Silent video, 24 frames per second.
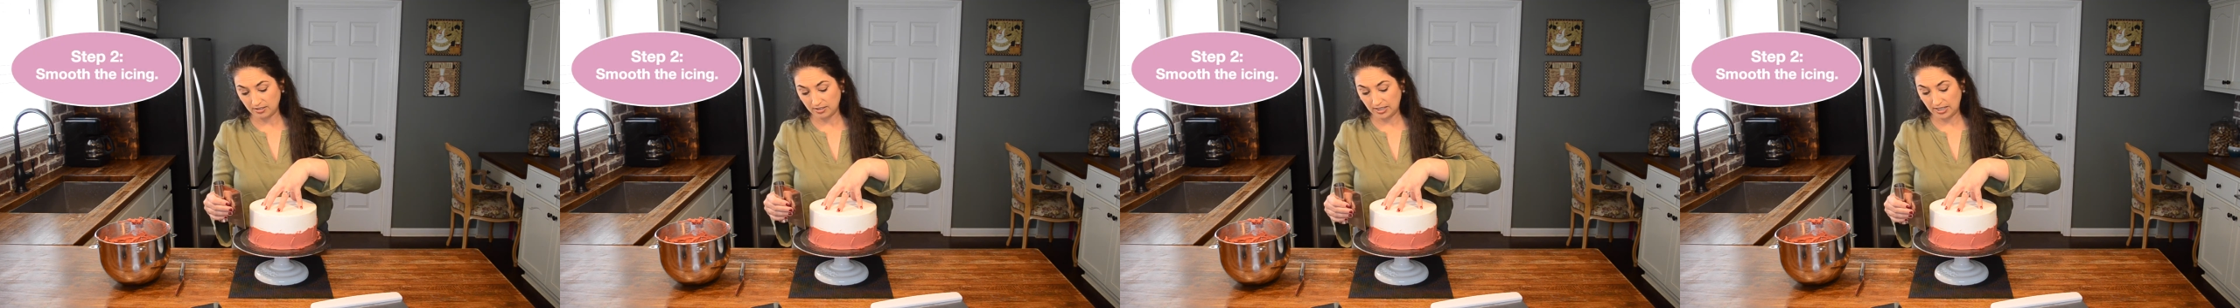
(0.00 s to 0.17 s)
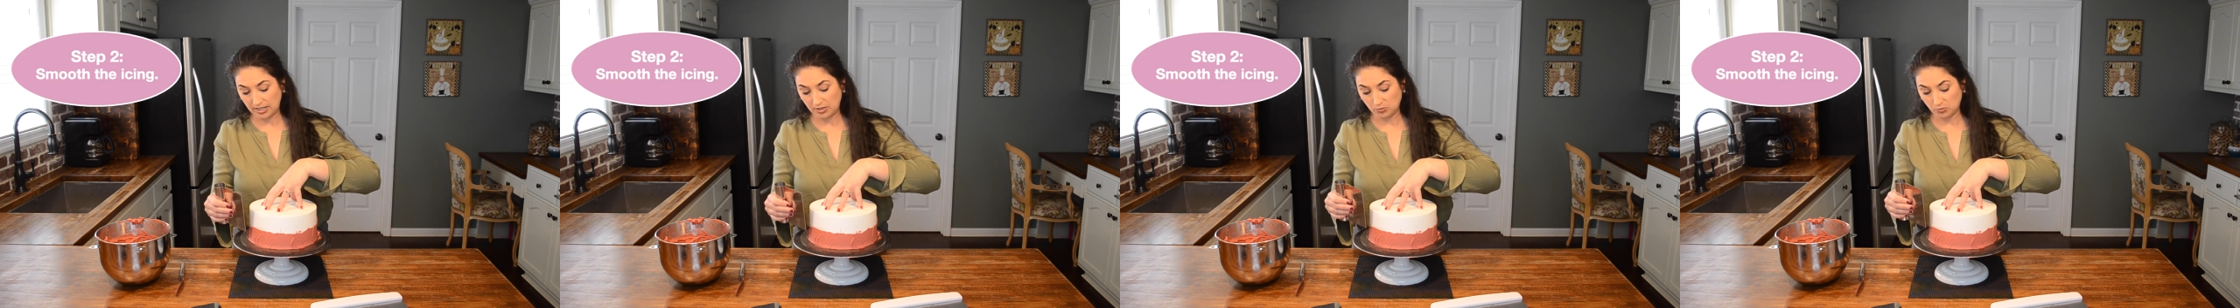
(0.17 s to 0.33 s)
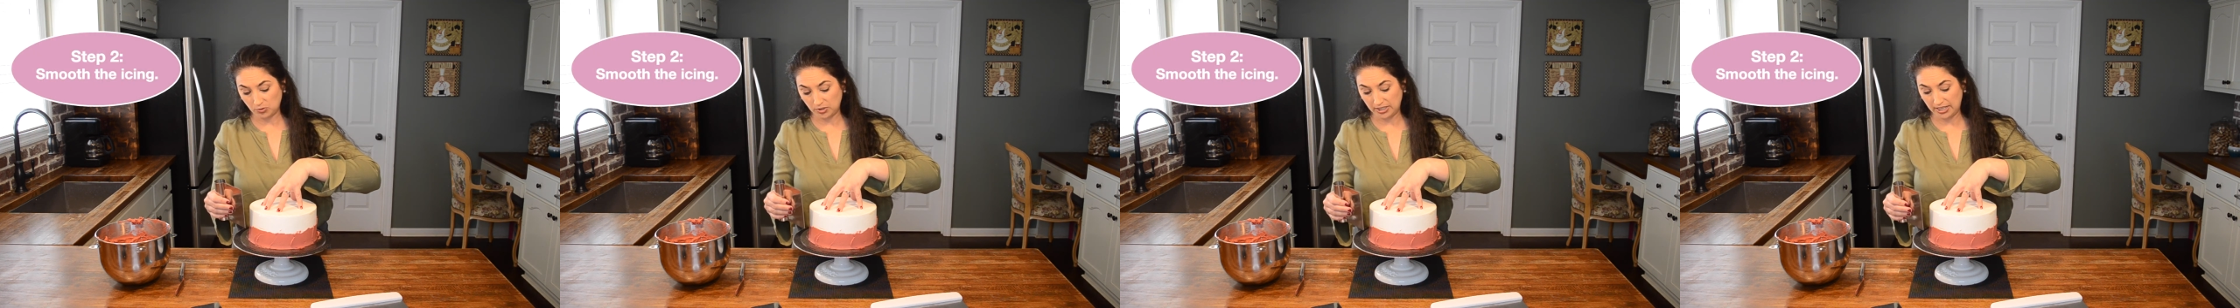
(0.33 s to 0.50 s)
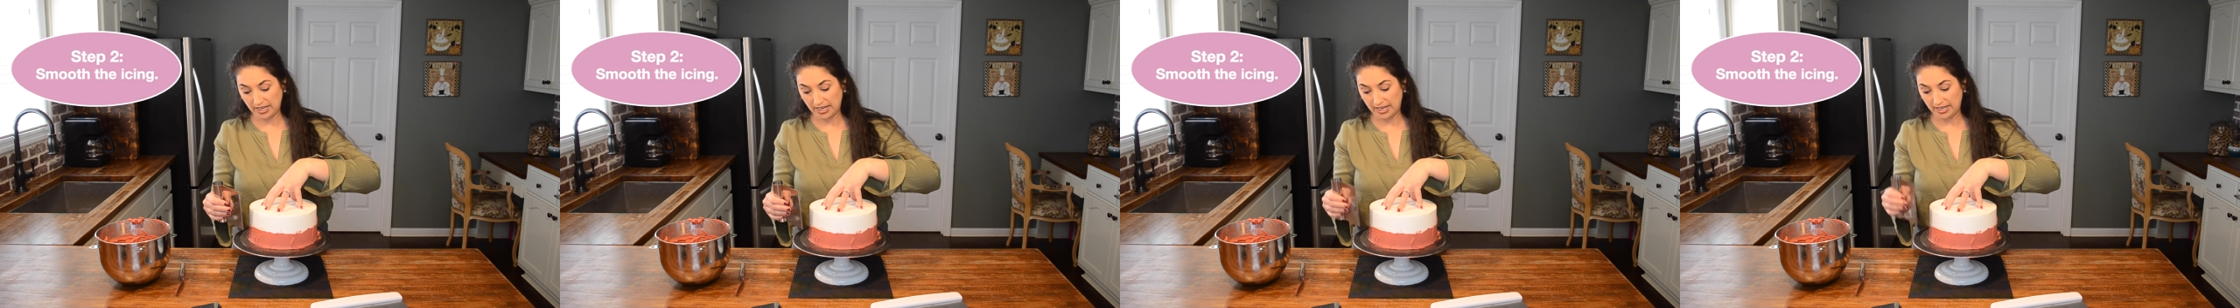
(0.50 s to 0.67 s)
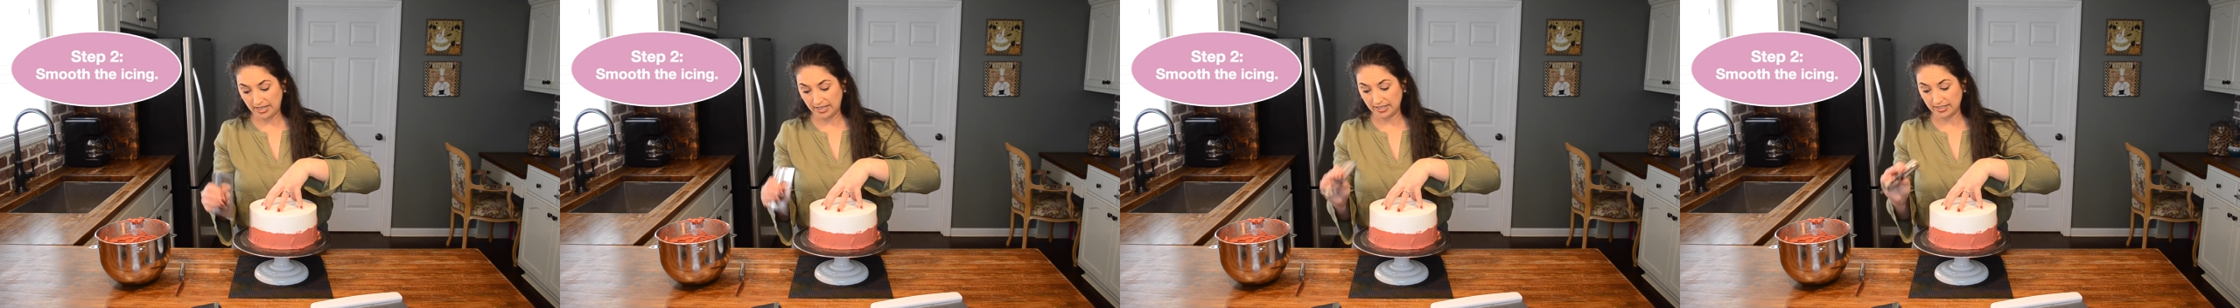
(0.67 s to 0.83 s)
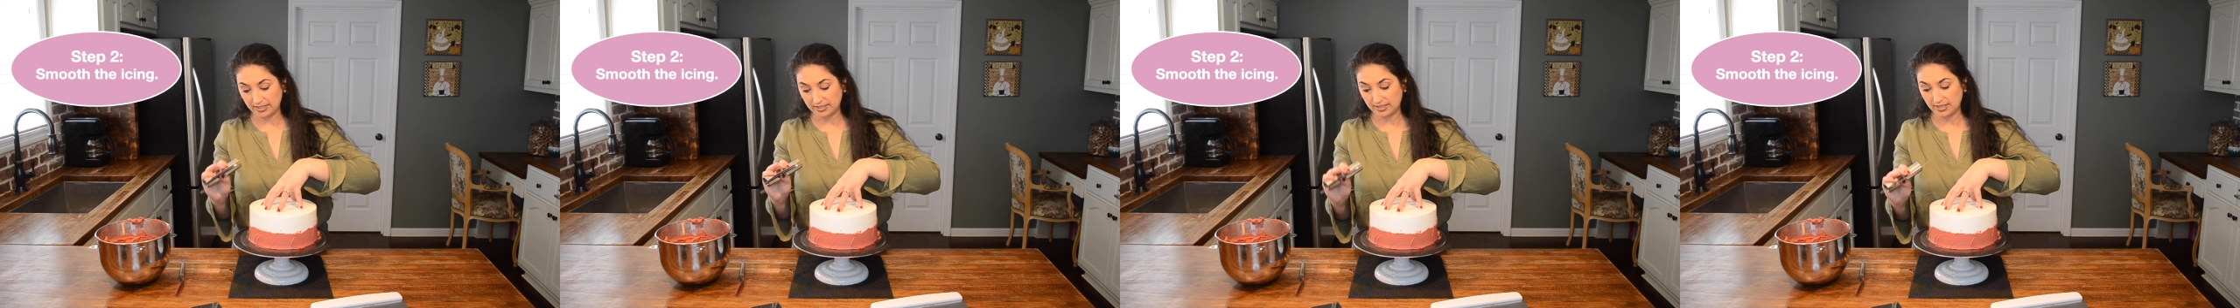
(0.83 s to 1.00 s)
in one
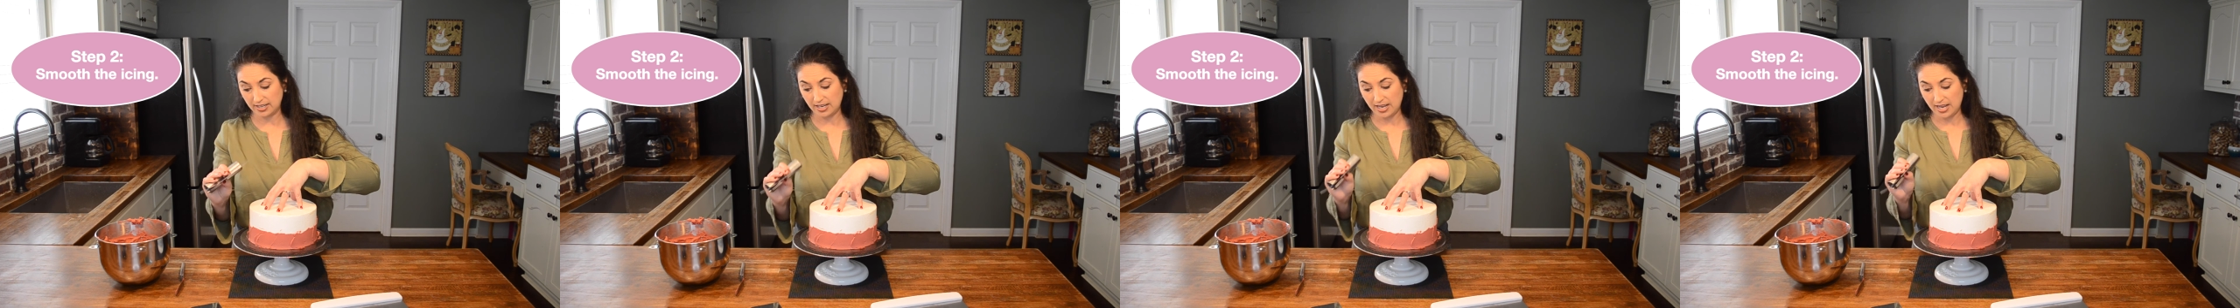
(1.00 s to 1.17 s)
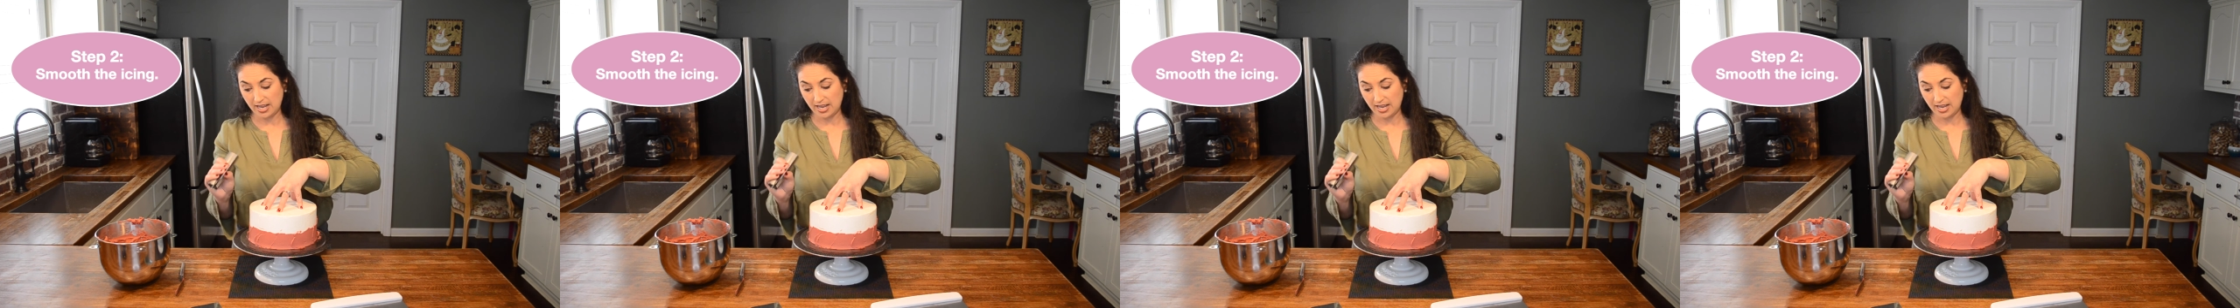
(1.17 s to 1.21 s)
hand,